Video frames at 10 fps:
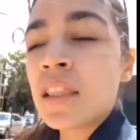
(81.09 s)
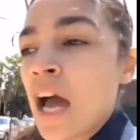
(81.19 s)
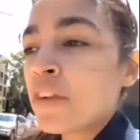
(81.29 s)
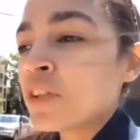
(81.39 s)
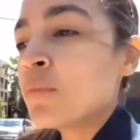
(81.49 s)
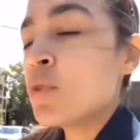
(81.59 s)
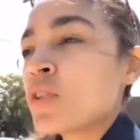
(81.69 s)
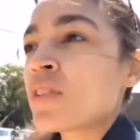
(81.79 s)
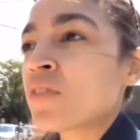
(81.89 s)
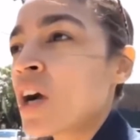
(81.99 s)
lot of
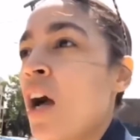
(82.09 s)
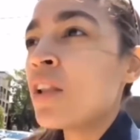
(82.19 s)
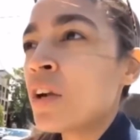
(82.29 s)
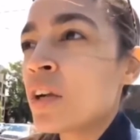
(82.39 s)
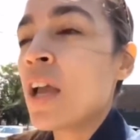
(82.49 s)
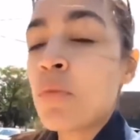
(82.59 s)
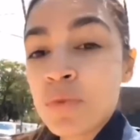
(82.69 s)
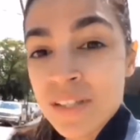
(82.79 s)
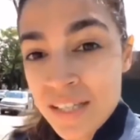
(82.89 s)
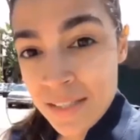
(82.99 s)
communities of color get
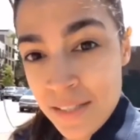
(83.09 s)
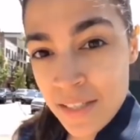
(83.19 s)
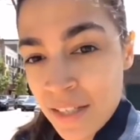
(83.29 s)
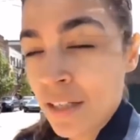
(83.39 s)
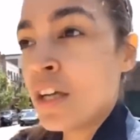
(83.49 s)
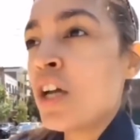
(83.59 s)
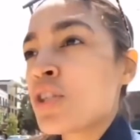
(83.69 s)
resistant